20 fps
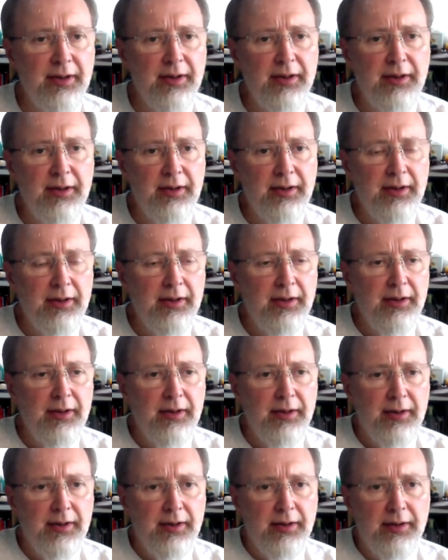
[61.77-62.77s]

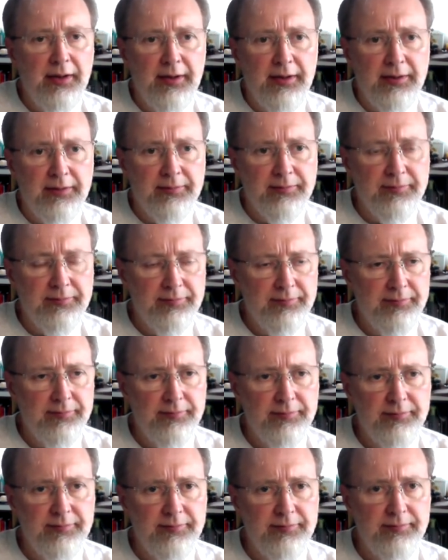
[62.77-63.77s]

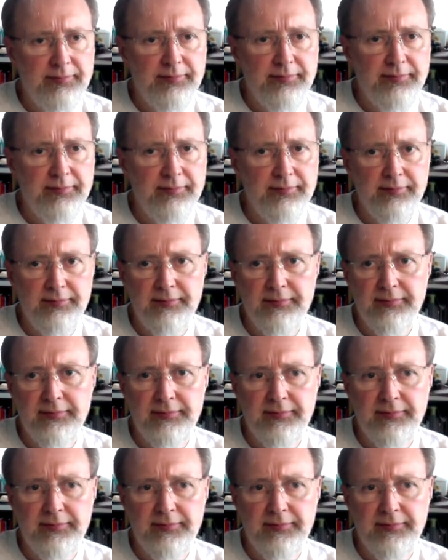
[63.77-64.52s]
(no one is talking)